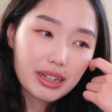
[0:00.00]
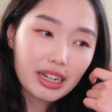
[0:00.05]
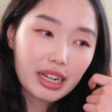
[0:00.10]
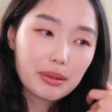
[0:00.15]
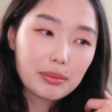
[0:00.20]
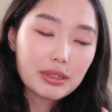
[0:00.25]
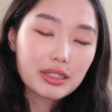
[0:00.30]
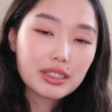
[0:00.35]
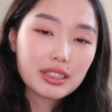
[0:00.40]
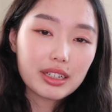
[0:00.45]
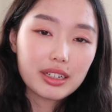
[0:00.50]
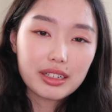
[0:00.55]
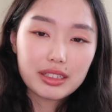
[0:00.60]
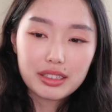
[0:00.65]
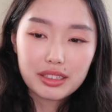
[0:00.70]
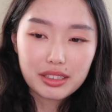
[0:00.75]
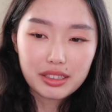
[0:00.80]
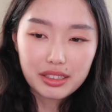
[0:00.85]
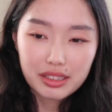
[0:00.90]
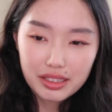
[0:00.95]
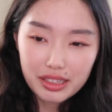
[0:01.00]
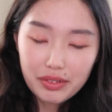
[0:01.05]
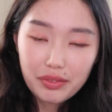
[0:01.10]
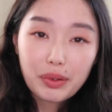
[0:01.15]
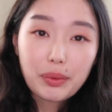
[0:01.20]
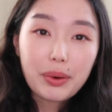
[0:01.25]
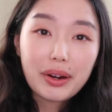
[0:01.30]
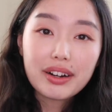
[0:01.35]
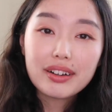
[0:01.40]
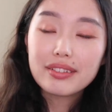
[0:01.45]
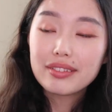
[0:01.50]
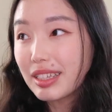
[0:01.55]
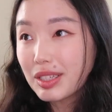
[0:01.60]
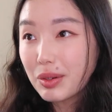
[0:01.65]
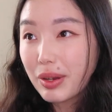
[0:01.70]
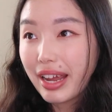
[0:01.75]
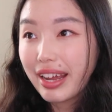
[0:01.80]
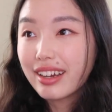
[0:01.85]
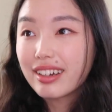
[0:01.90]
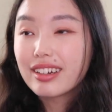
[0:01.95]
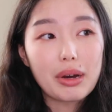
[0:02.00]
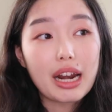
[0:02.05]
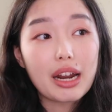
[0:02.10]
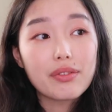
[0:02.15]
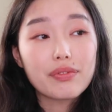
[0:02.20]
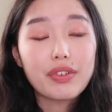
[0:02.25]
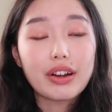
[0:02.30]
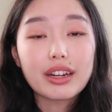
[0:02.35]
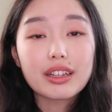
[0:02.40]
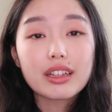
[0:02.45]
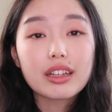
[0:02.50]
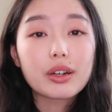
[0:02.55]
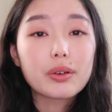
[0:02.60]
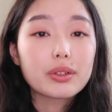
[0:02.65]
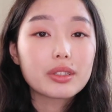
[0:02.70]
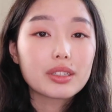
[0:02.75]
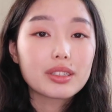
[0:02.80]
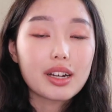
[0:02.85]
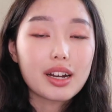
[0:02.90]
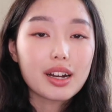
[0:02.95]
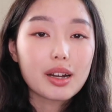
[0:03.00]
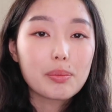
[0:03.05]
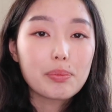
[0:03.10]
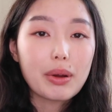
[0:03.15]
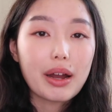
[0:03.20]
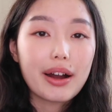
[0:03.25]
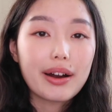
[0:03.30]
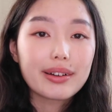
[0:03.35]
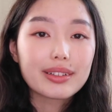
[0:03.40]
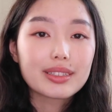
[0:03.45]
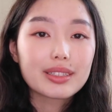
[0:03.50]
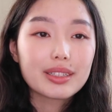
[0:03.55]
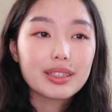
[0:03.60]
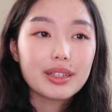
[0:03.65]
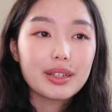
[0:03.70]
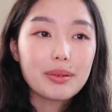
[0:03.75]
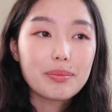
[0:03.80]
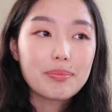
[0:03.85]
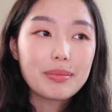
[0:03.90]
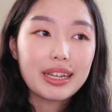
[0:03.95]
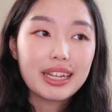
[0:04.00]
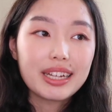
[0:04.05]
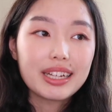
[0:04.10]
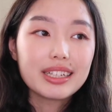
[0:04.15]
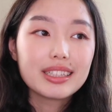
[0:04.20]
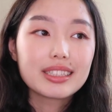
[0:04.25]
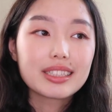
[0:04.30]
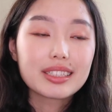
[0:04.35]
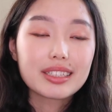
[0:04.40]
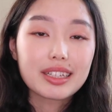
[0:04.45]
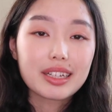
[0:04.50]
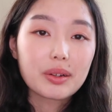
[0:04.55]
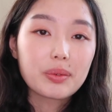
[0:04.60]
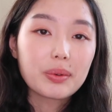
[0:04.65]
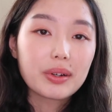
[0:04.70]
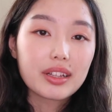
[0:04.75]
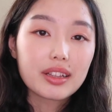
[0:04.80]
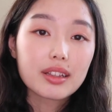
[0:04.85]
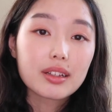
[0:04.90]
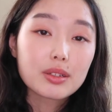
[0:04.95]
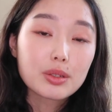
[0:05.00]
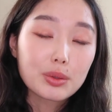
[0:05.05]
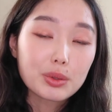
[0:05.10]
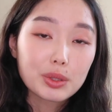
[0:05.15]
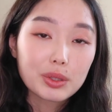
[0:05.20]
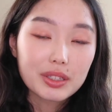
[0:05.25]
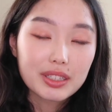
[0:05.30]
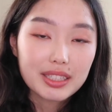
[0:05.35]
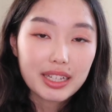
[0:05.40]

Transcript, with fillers: My neighbors are just everywhere. That's okay. But I'm finally going to talk about me dealing with social